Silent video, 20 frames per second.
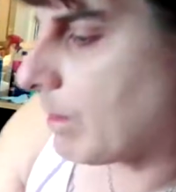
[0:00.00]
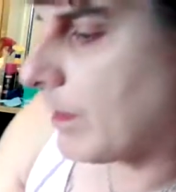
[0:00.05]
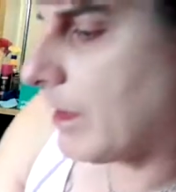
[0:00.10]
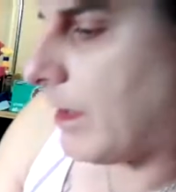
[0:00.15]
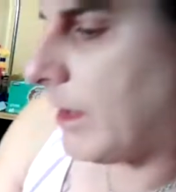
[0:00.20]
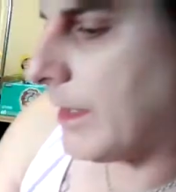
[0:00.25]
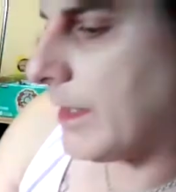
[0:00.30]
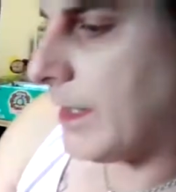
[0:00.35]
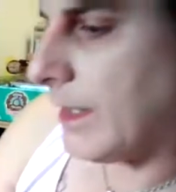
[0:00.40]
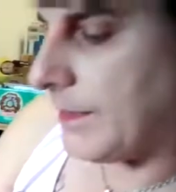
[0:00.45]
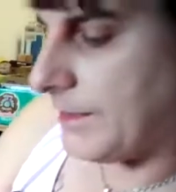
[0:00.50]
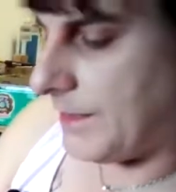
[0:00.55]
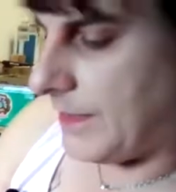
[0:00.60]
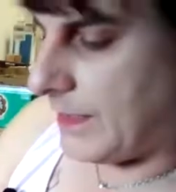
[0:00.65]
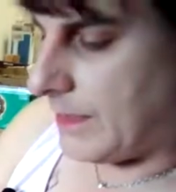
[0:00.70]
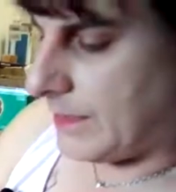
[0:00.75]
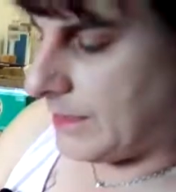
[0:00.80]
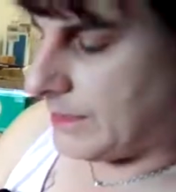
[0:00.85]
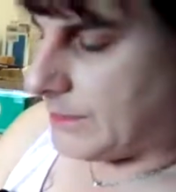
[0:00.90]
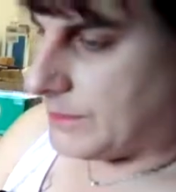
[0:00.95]
I got
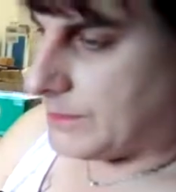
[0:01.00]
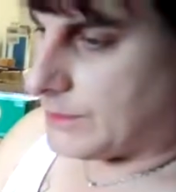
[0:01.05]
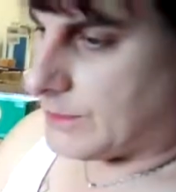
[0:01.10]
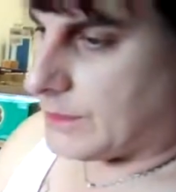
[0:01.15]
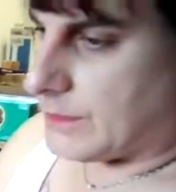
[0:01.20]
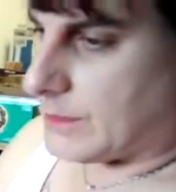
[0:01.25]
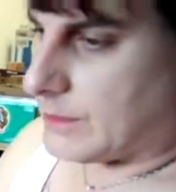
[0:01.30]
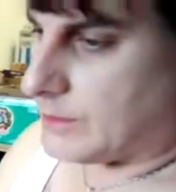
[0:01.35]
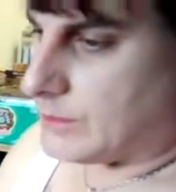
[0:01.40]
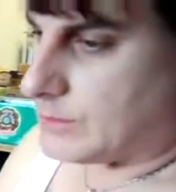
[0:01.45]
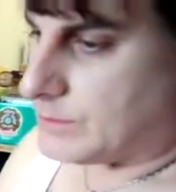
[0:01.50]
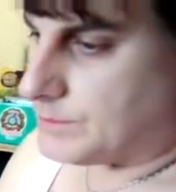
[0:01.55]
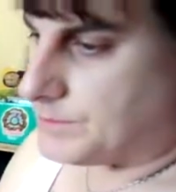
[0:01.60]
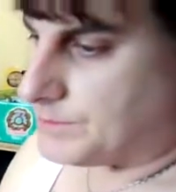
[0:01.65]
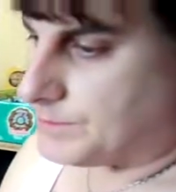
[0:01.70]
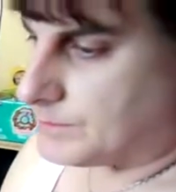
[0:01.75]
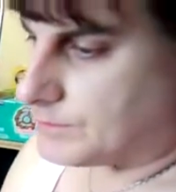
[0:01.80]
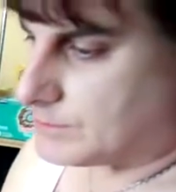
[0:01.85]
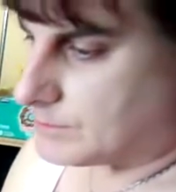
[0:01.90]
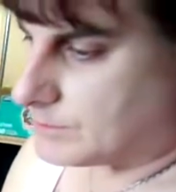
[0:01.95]
that as
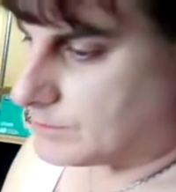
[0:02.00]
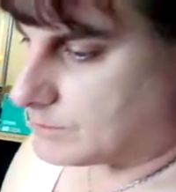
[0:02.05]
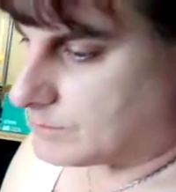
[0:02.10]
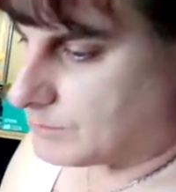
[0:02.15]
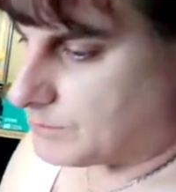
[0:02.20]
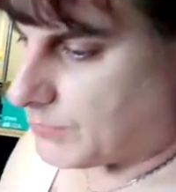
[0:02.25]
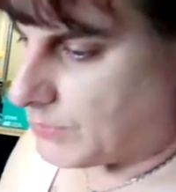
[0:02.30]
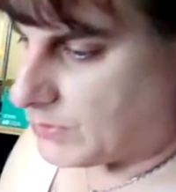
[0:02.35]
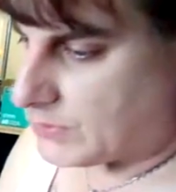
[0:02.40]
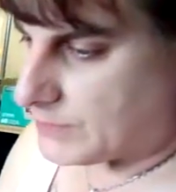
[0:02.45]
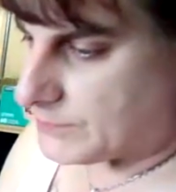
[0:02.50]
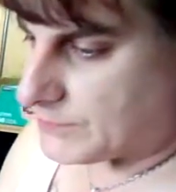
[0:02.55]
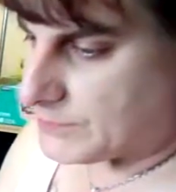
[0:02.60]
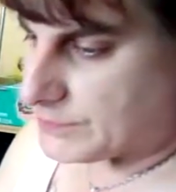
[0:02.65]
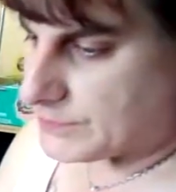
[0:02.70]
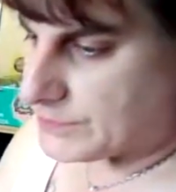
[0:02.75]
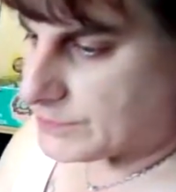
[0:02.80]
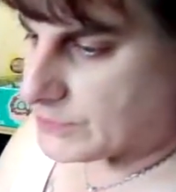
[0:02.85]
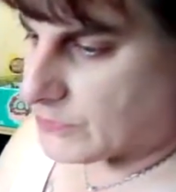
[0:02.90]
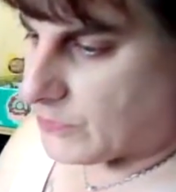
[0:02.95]
part of a
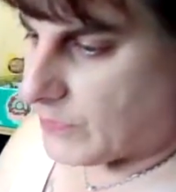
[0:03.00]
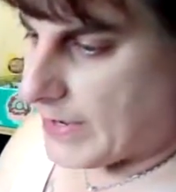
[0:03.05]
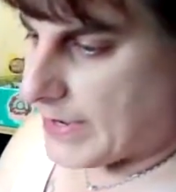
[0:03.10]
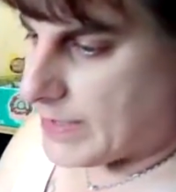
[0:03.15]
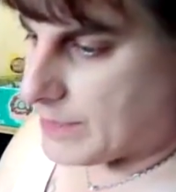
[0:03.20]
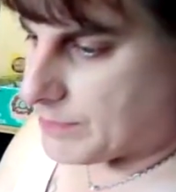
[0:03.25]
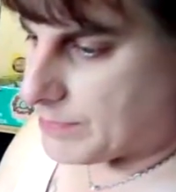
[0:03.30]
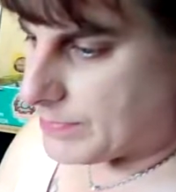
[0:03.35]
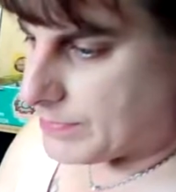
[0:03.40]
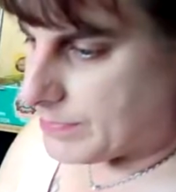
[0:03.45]
scrap